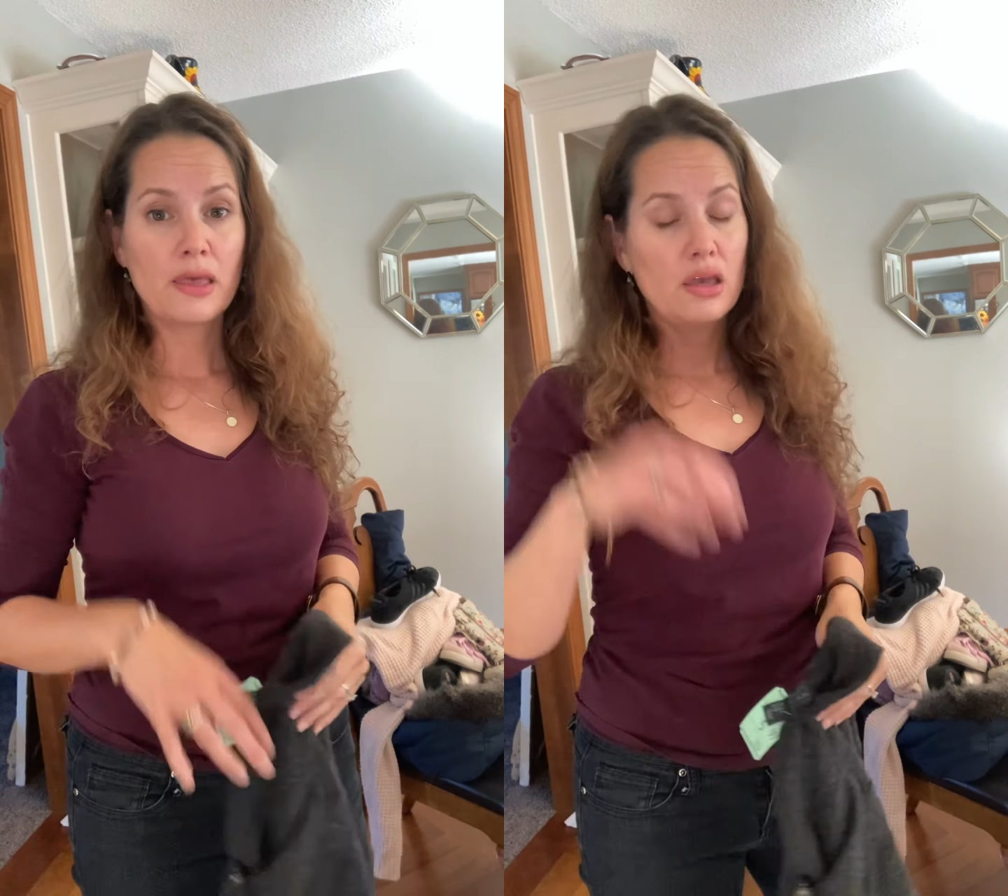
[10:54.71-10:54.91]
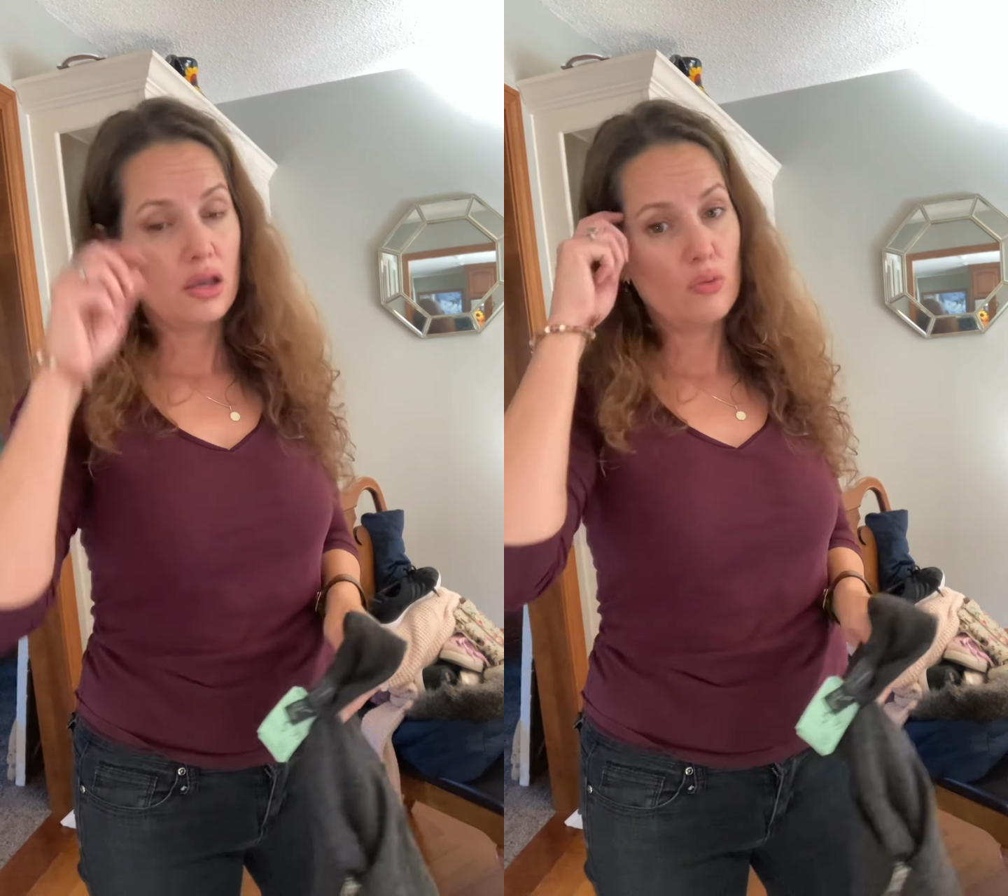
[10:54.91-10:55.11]

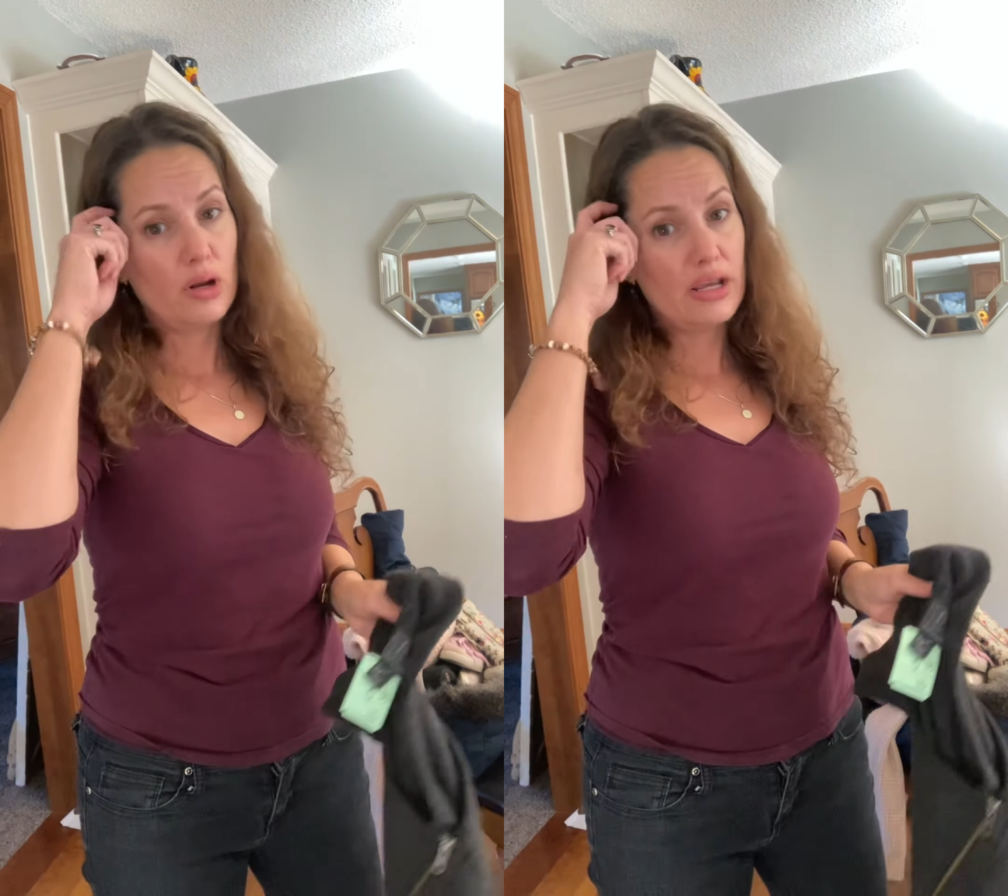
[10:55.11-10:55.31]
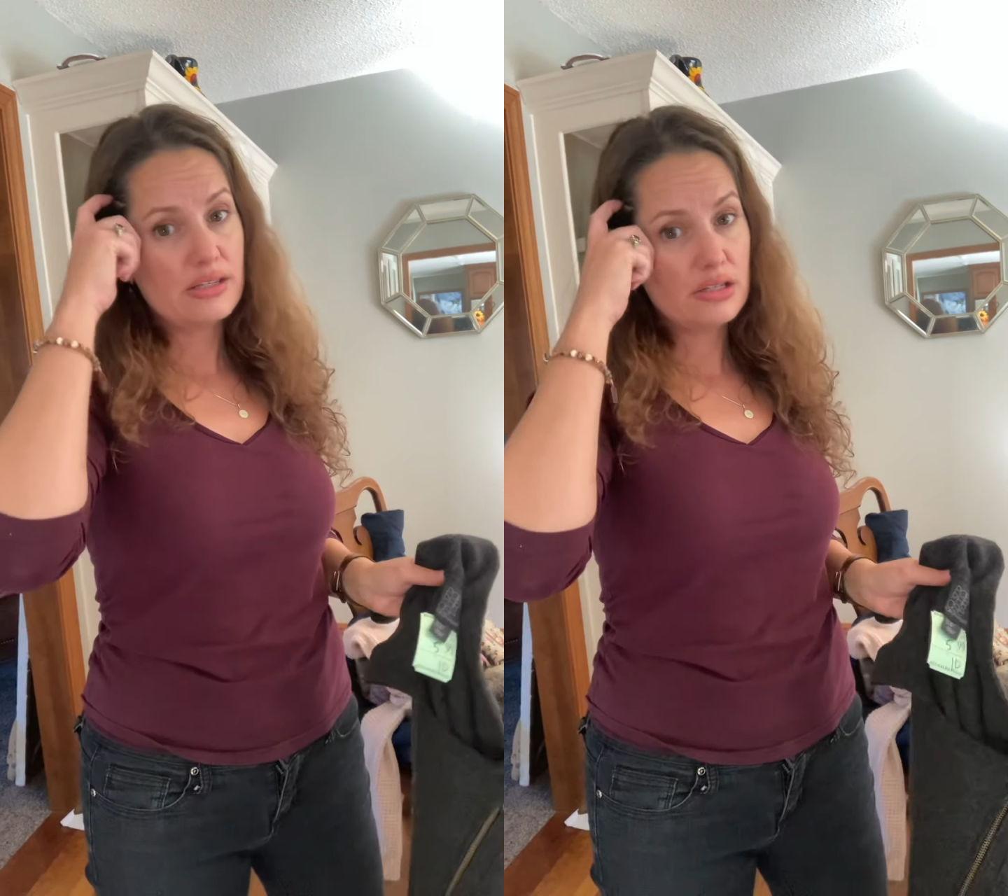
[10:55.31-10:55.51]
And what
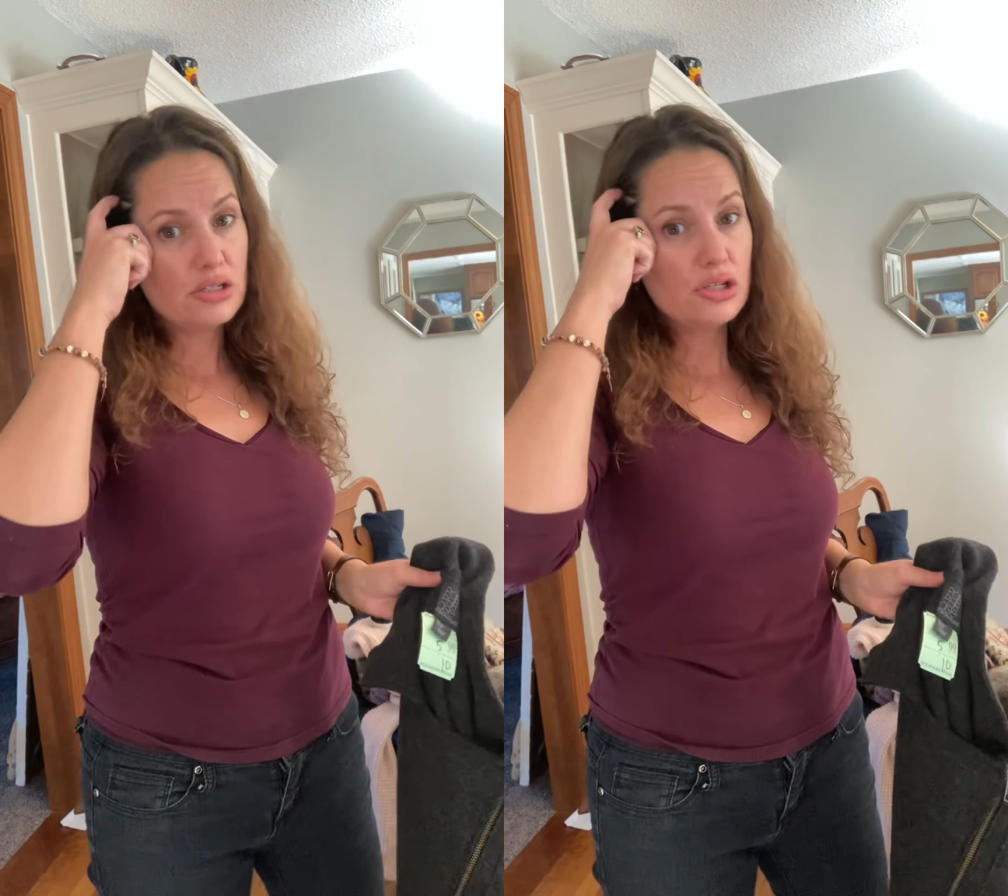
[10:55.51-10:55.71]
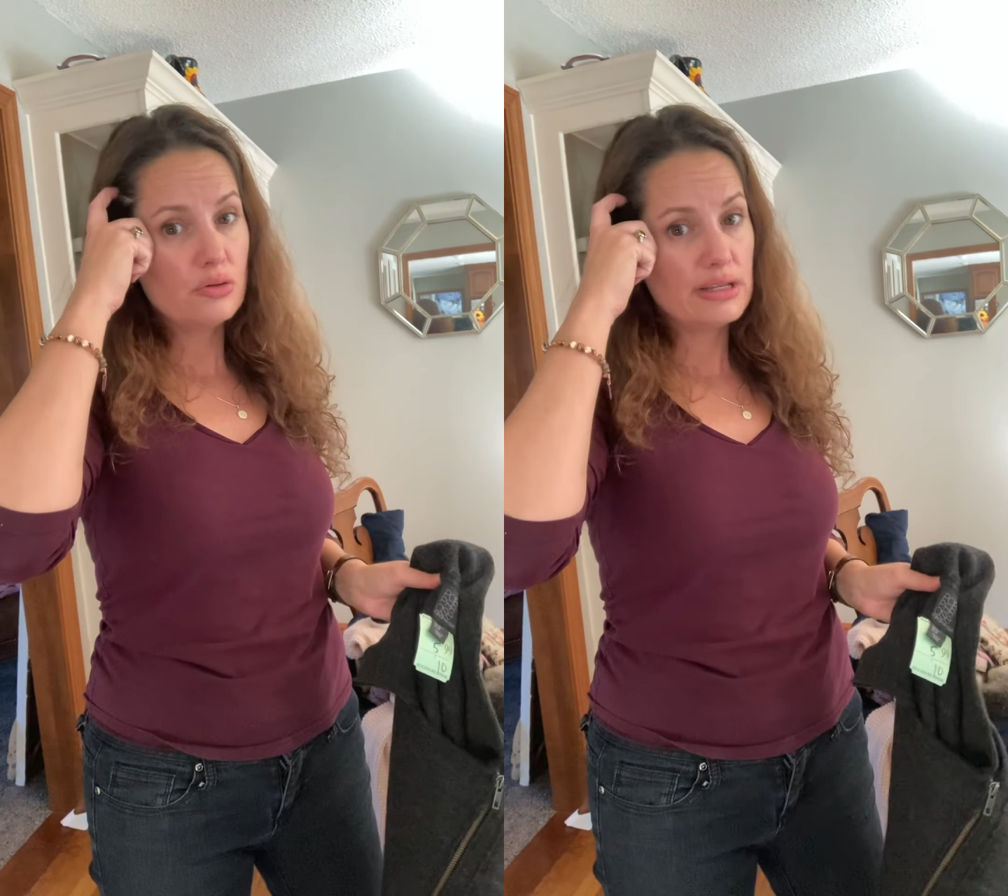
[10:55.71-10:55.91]
I tend
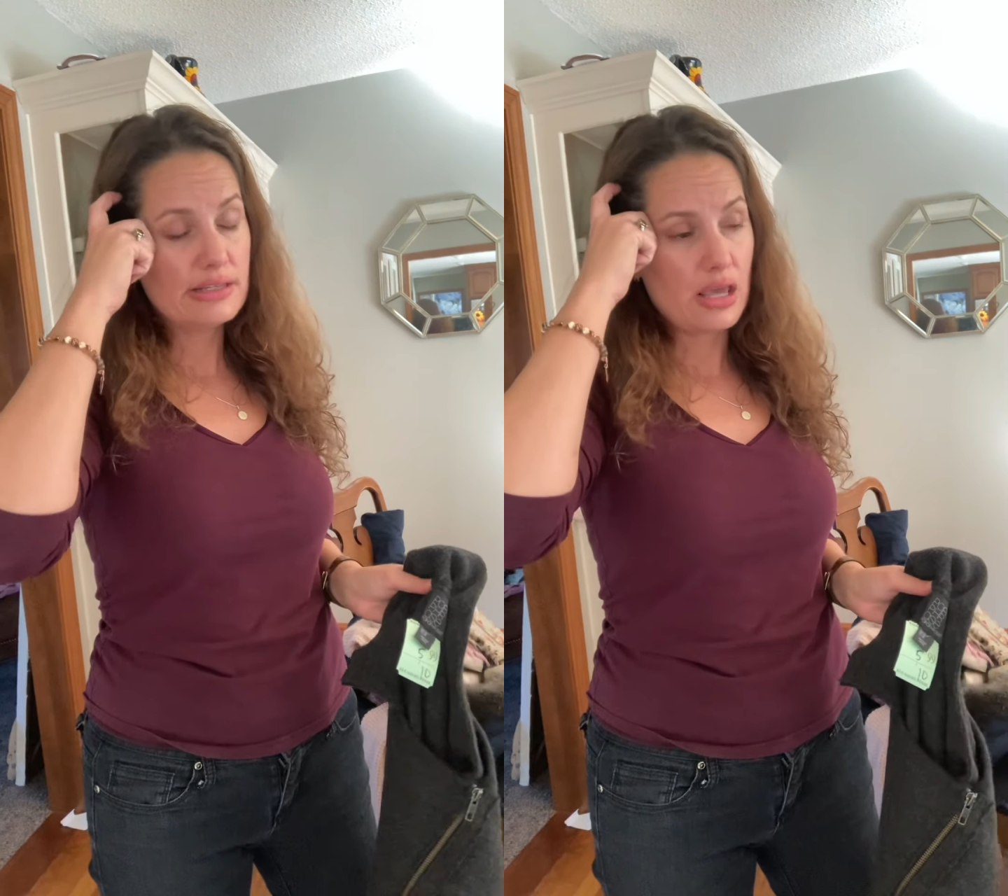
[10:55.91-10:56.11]
to do is